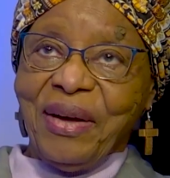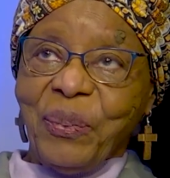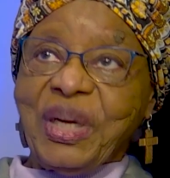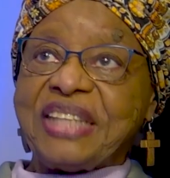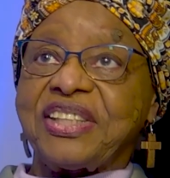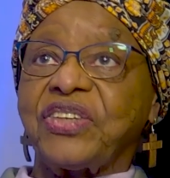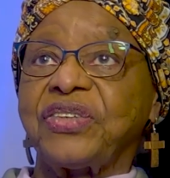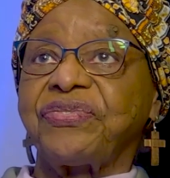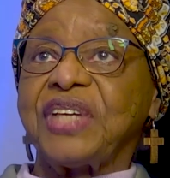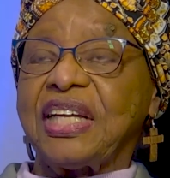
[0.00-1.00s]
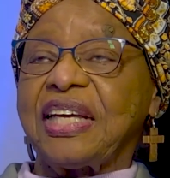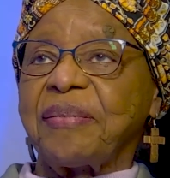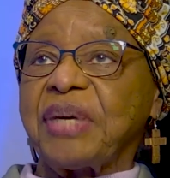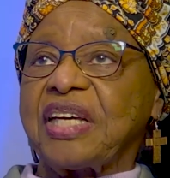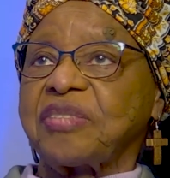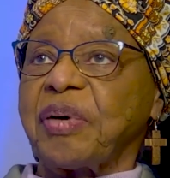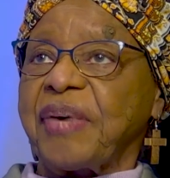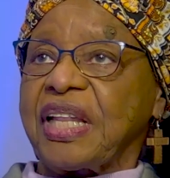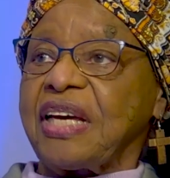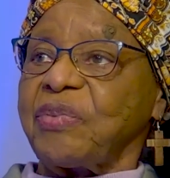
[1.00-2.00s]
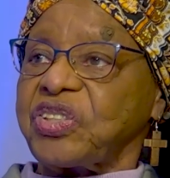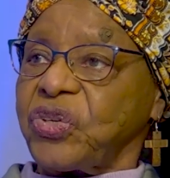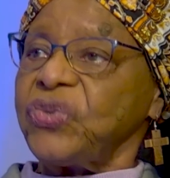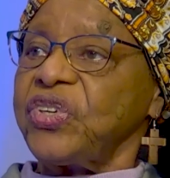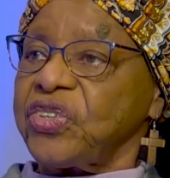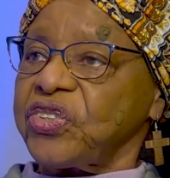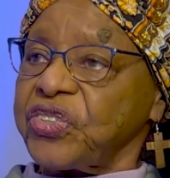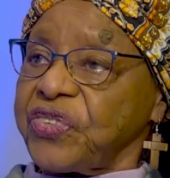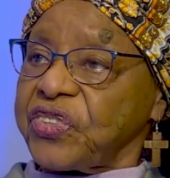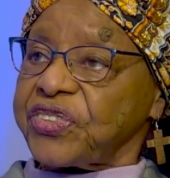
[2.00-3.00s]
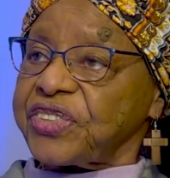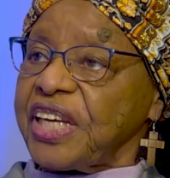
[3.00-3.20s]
Well, it's a good feeling because my mother, it was 2 girls first,